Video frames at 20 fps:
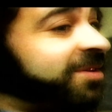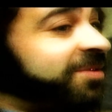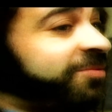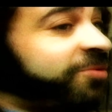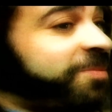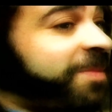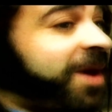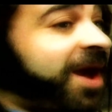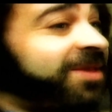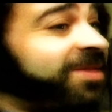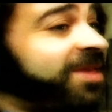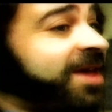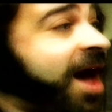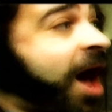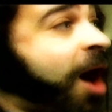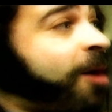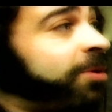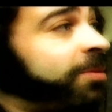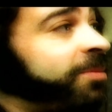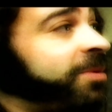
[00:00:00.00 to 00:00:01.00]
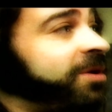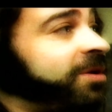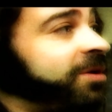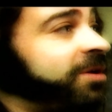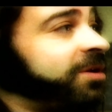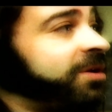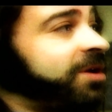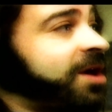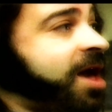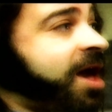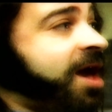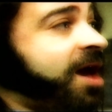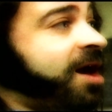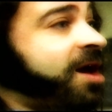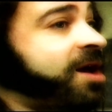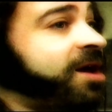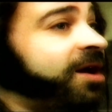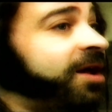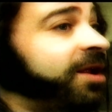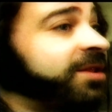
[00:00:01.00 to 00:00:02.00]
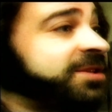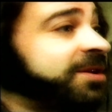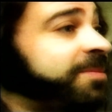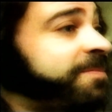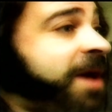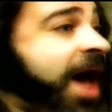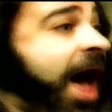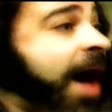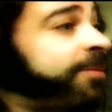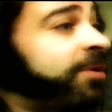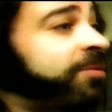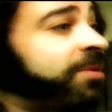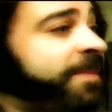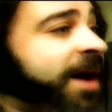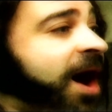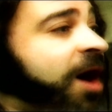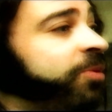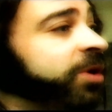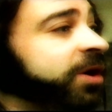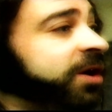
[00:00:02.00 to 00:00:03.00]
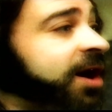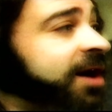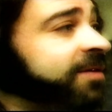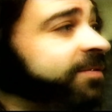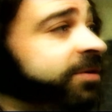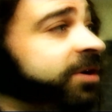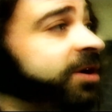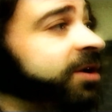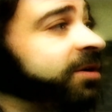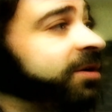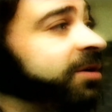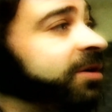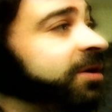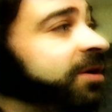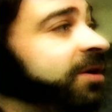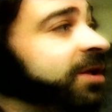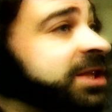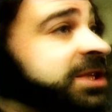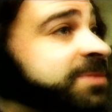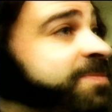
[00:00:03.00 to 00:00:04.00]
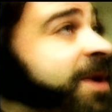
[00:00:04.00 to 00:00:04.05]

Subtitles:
we made the album. And it's an album about recovery. It's